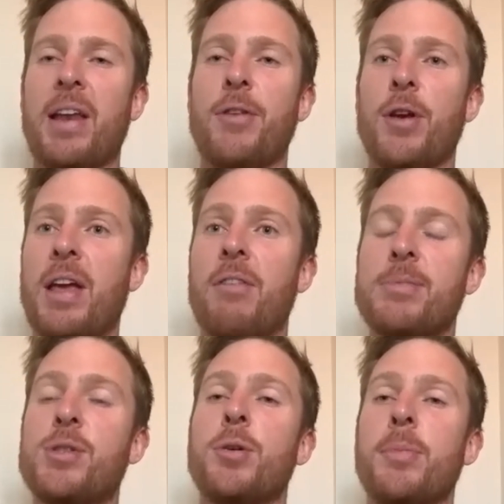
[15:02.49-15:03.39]
If you give
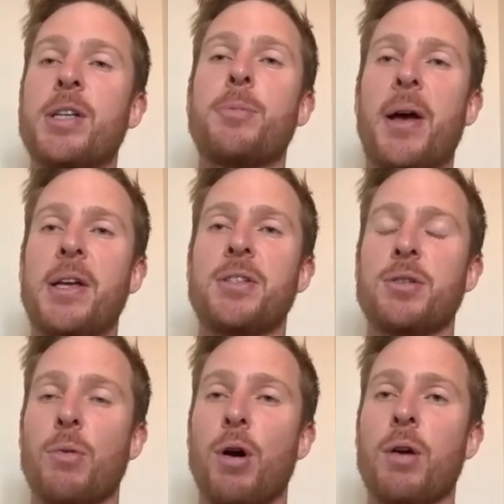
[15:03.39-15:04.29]
him too much pace
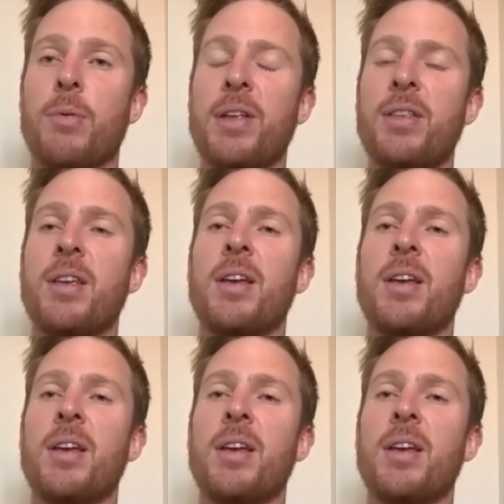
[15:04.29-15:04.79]
to work with,